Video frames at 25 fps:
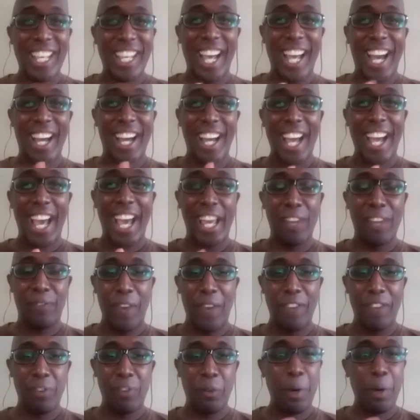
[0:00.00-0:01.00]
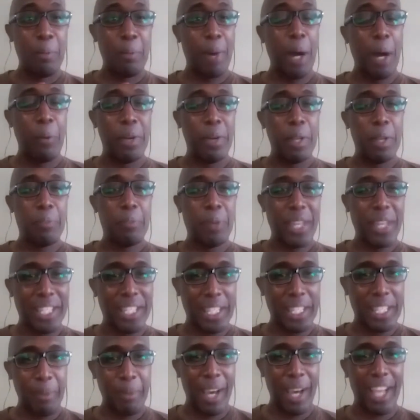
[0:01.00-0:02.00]
I had a favorite one, but I want to
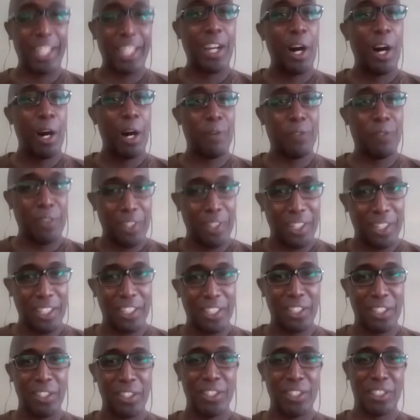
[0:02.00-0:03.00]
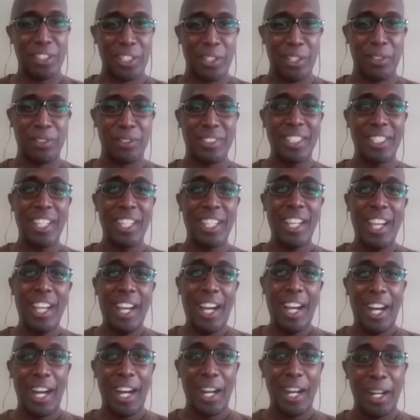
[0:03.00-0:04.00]
piggyback off of your joke
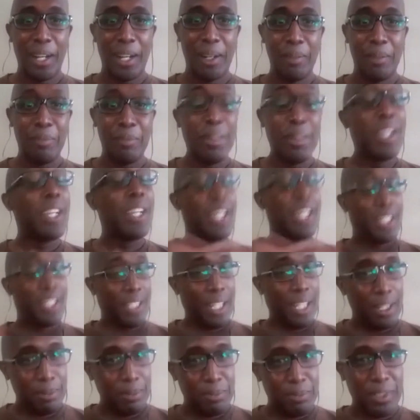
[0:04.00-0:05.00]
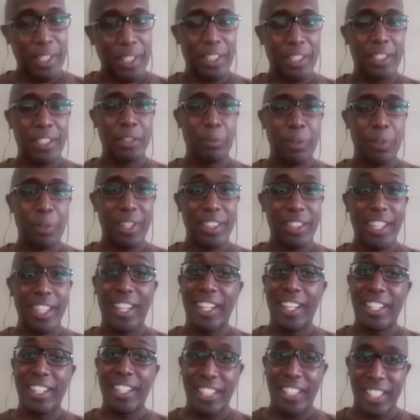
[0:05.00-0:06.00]
of dealing with
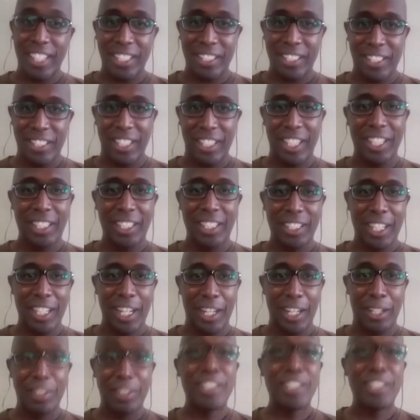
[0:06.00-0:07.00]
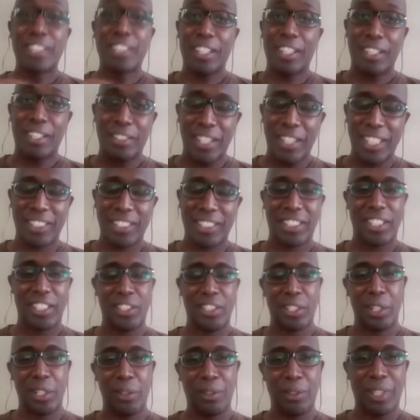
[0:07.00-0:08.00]
Disney. This is a Disney
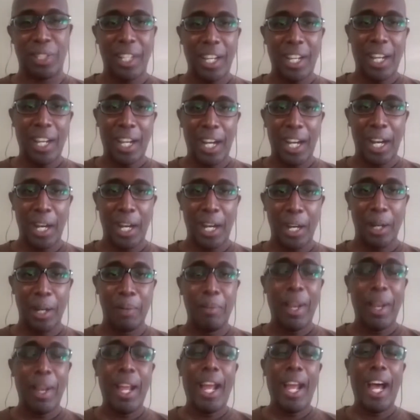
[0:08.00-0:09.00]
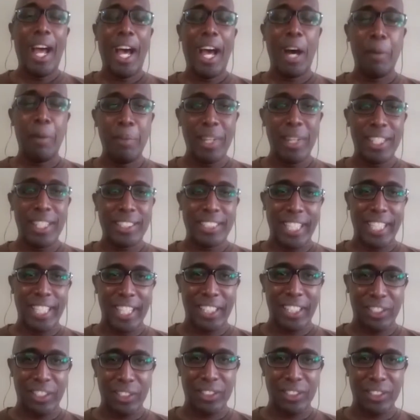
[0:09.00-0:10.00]
joke. How many
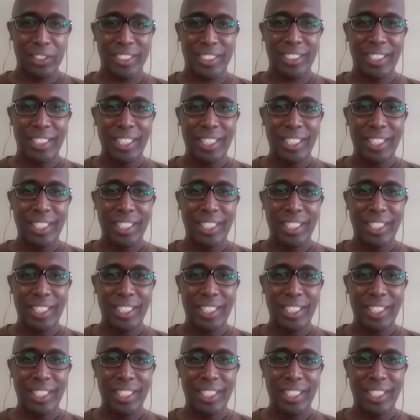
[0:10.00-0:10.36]
tickles